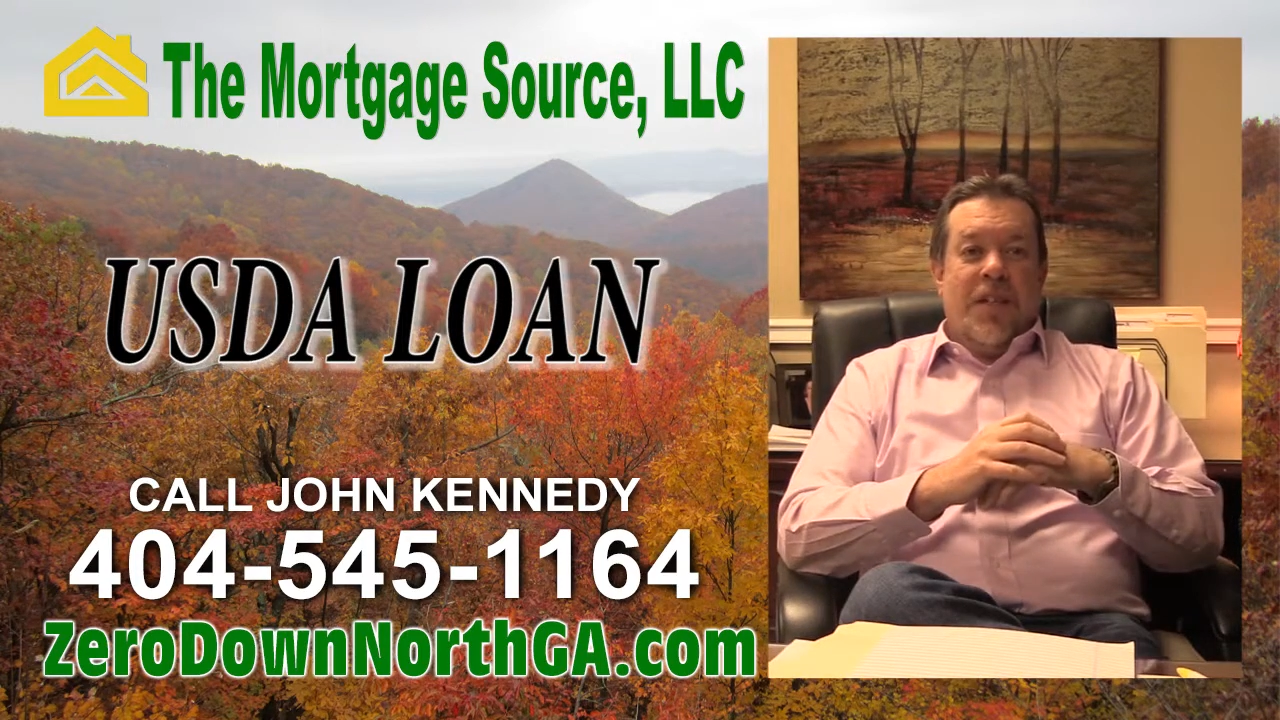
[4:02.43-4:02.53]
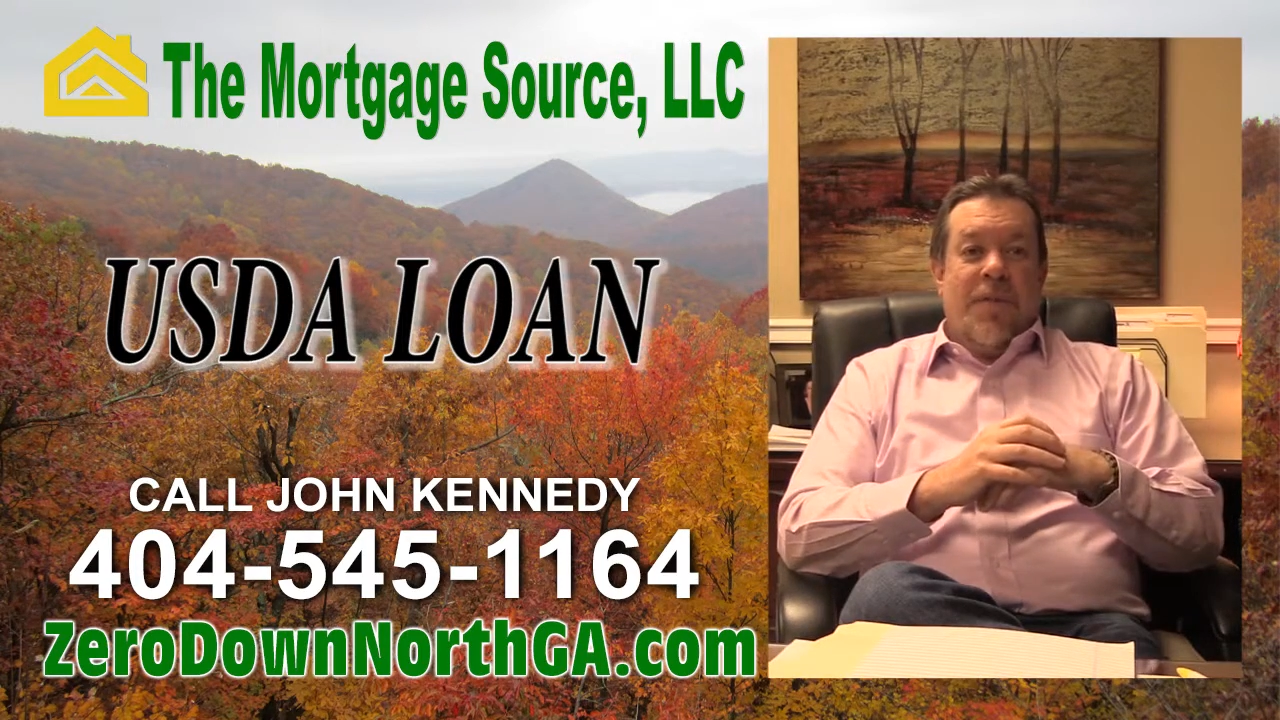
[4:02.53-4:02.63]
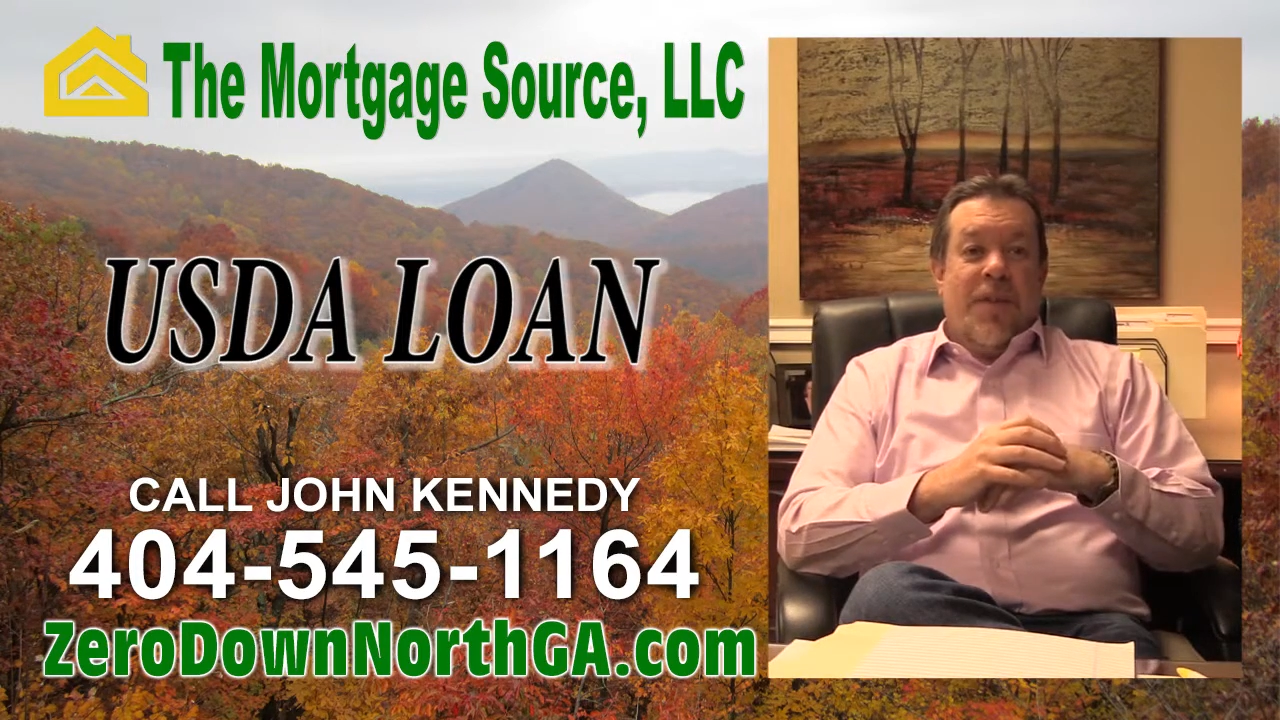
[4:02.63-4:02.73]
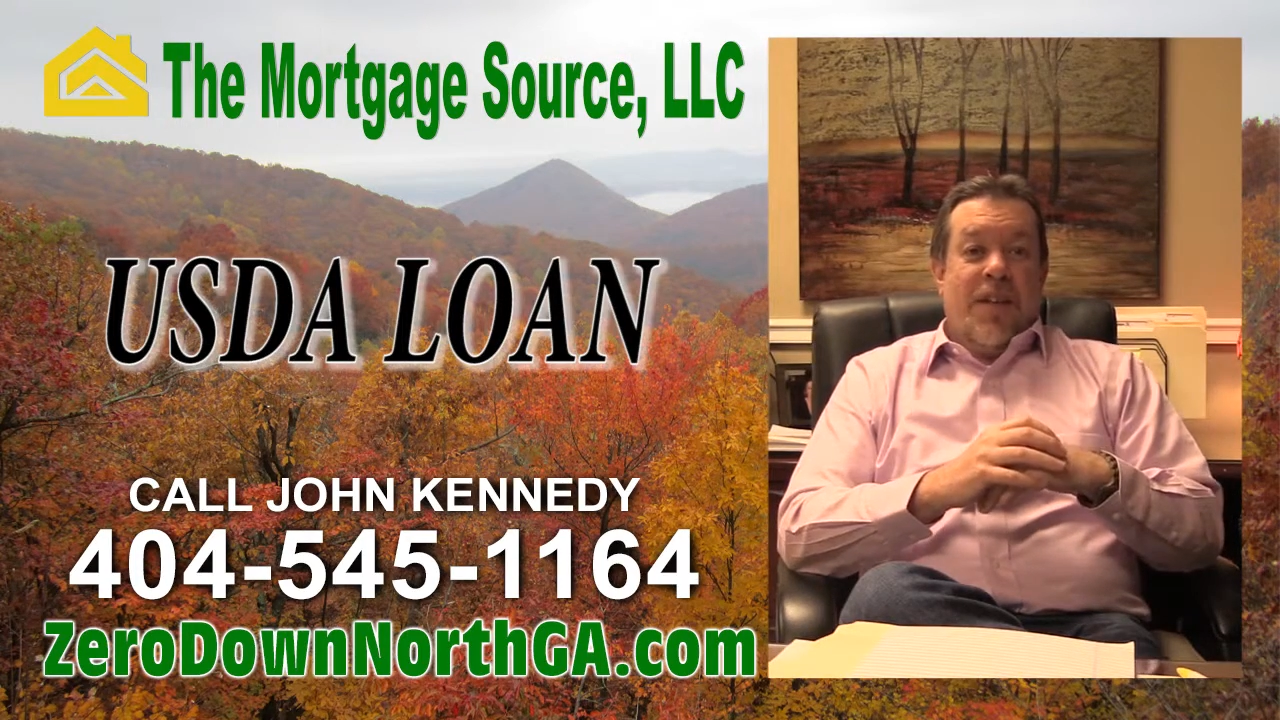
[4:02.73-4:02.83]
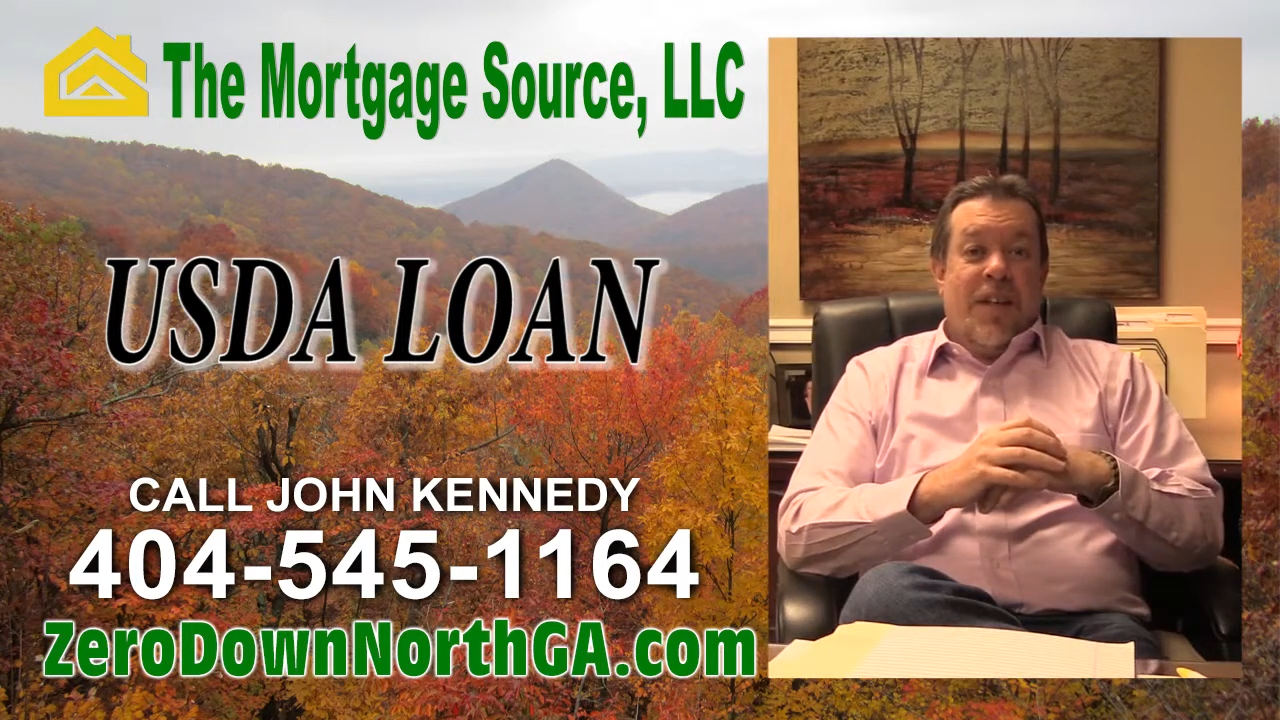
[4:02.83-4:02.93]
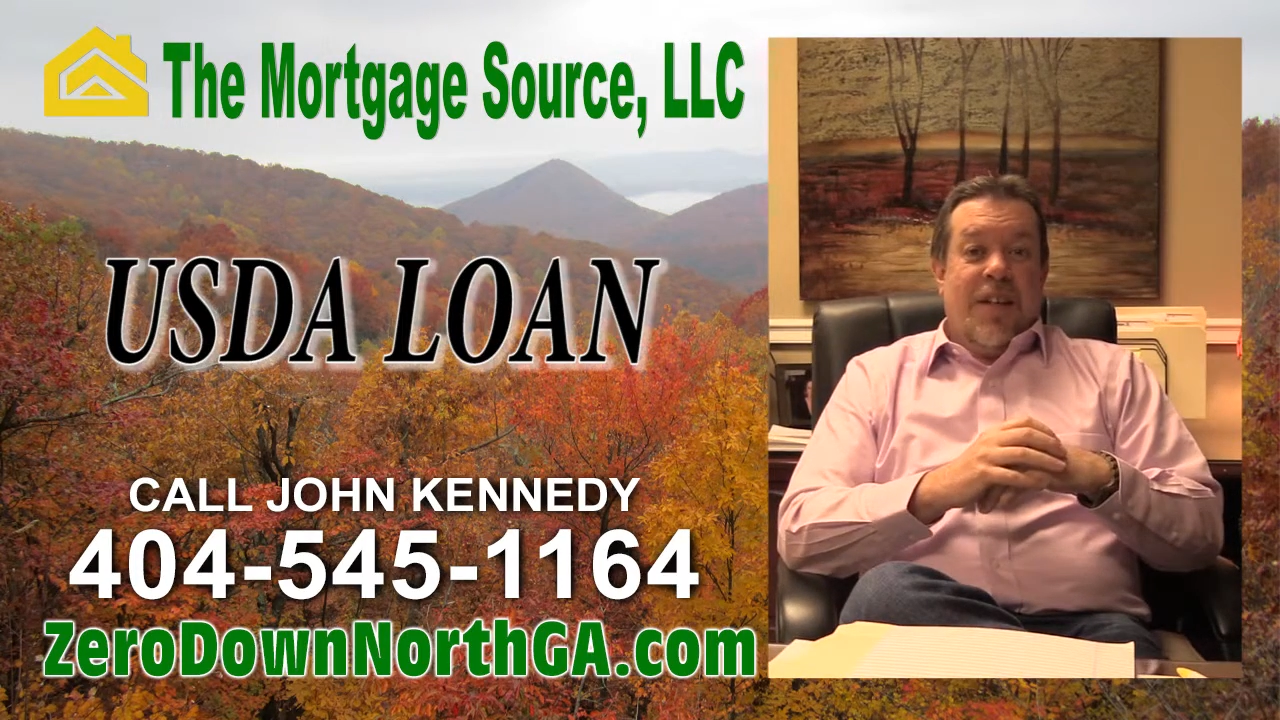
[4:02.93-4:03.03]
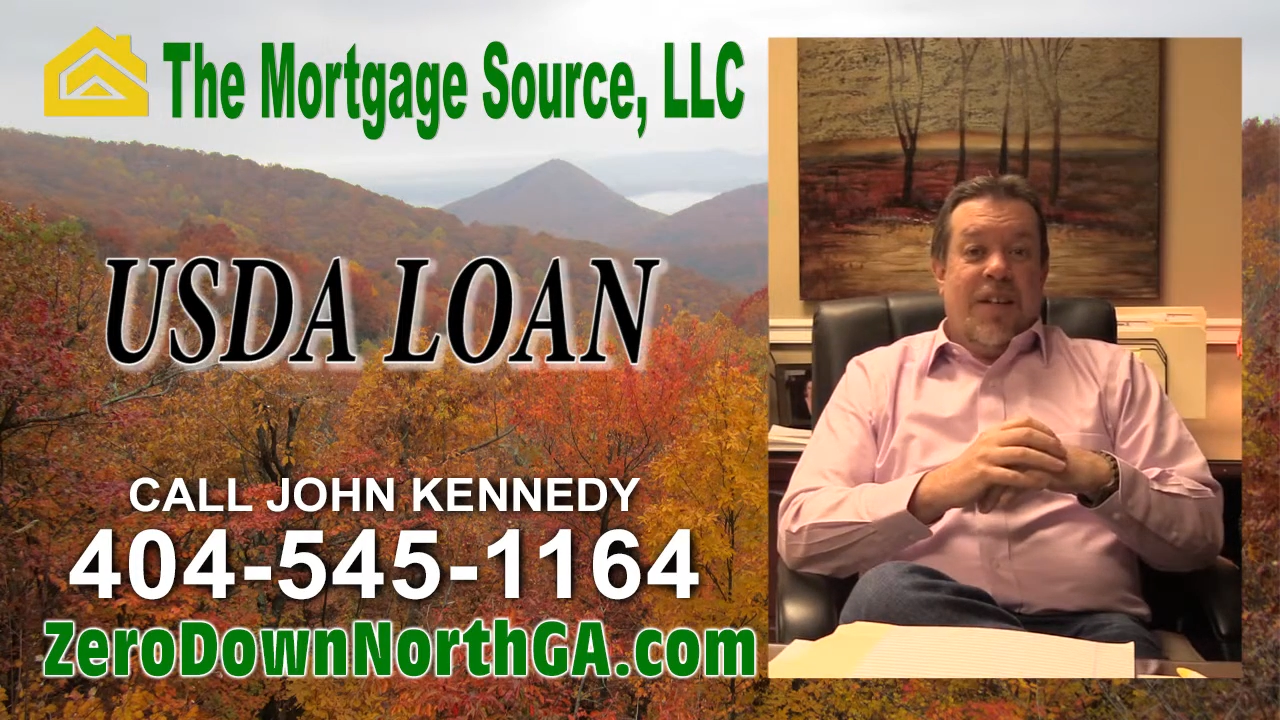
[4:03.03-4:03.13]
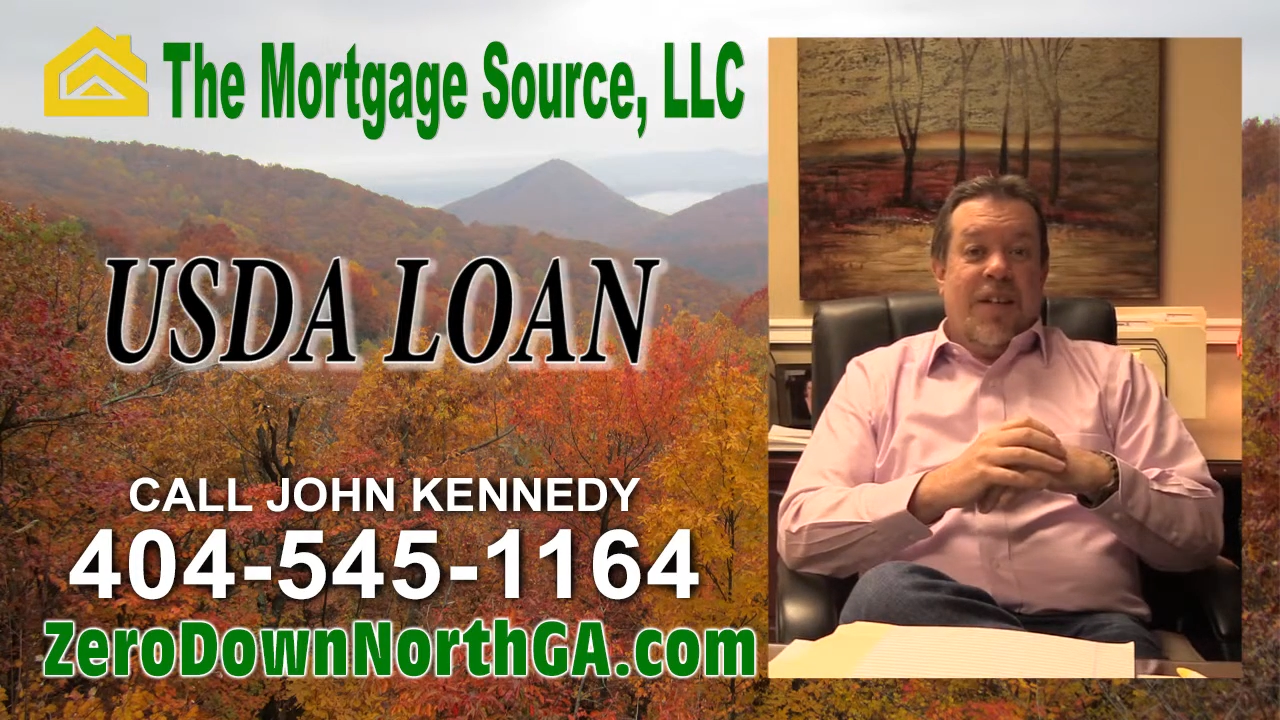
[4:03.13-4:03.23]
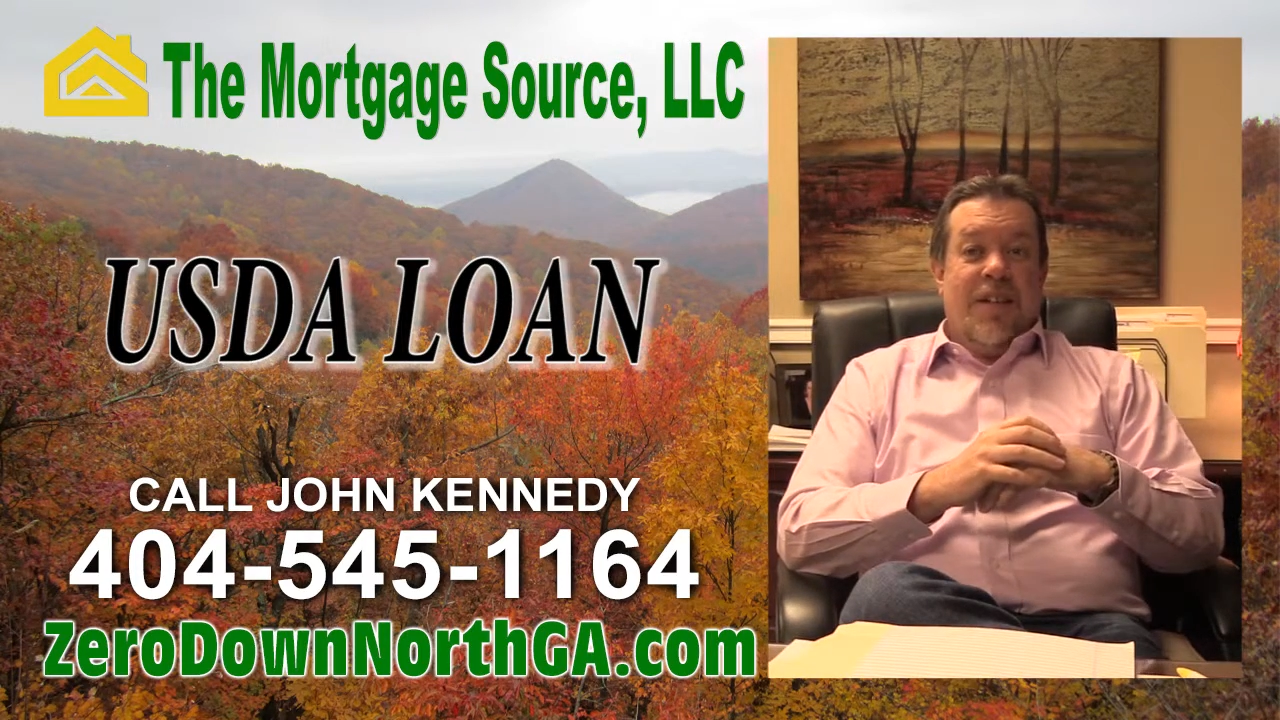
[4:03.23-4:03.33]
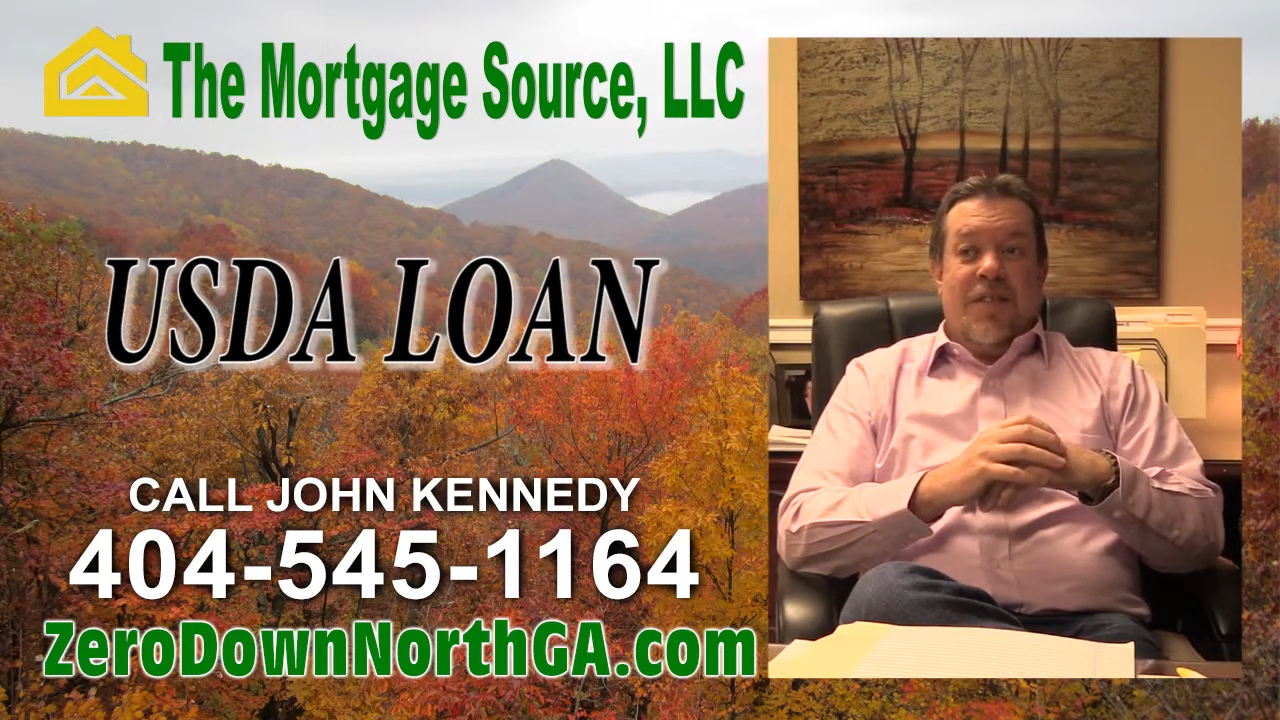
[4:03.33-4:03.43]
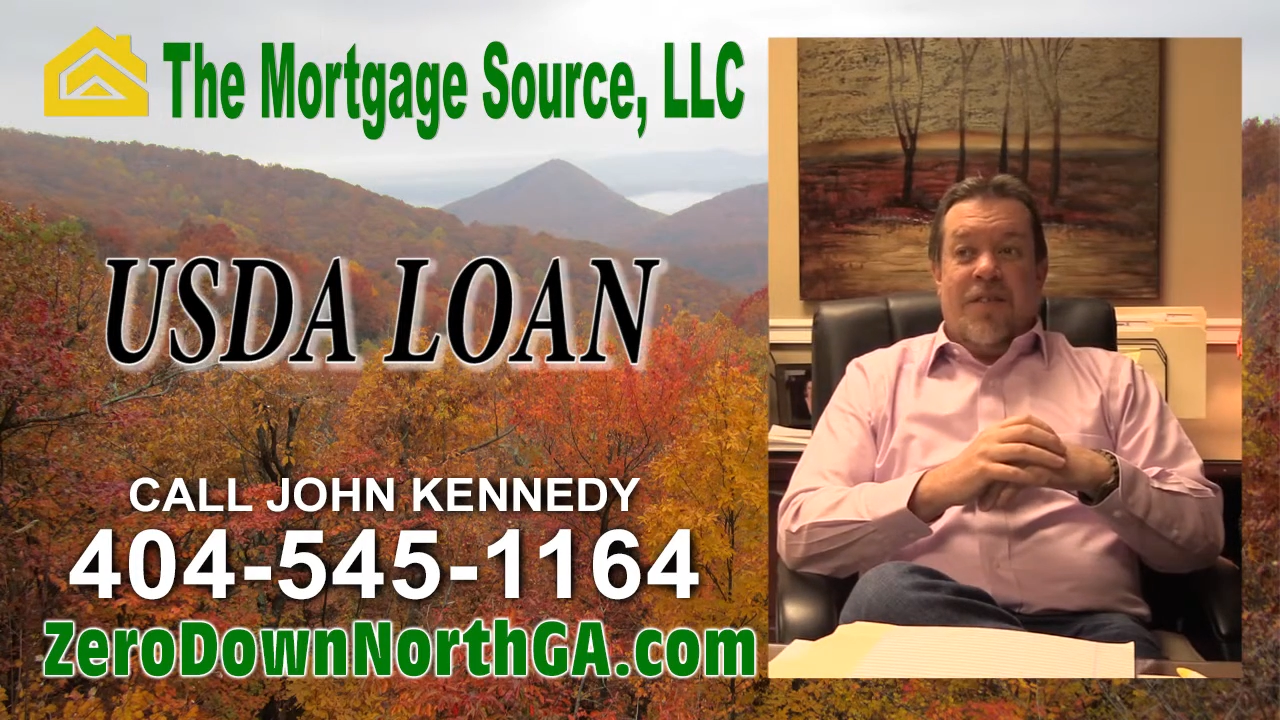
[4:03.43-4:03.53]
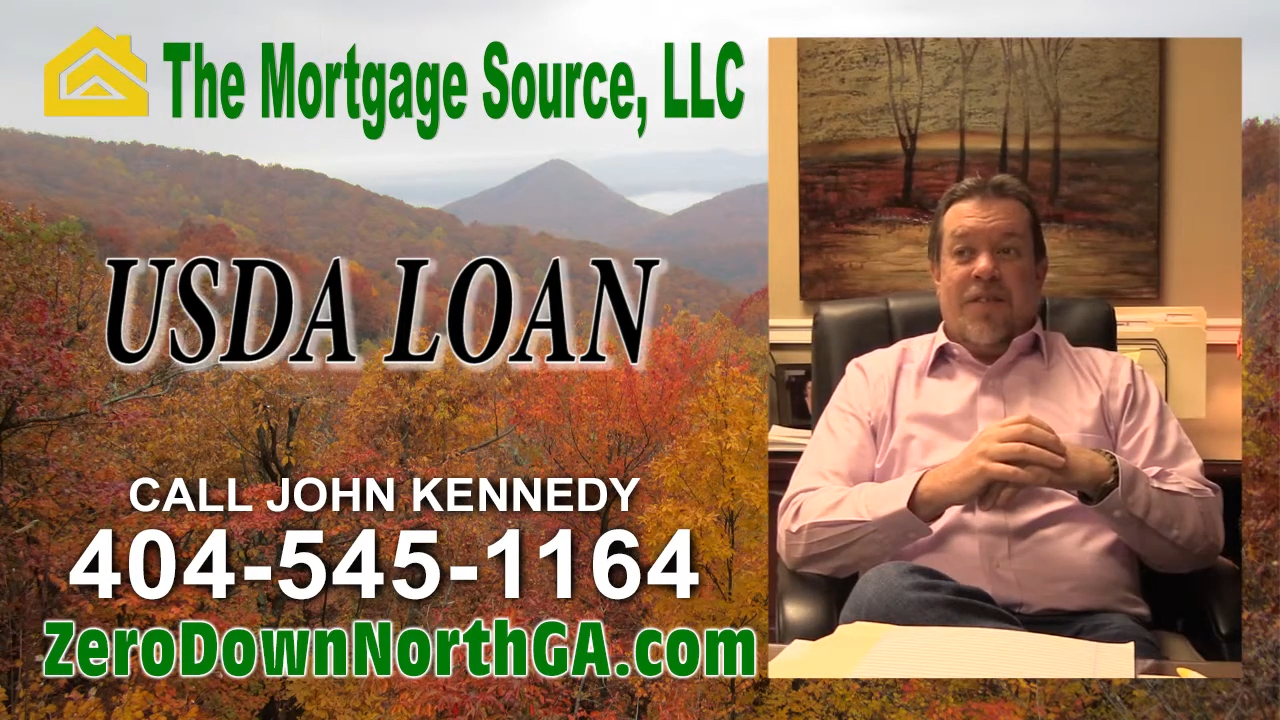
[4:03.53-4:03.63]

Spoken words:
everything,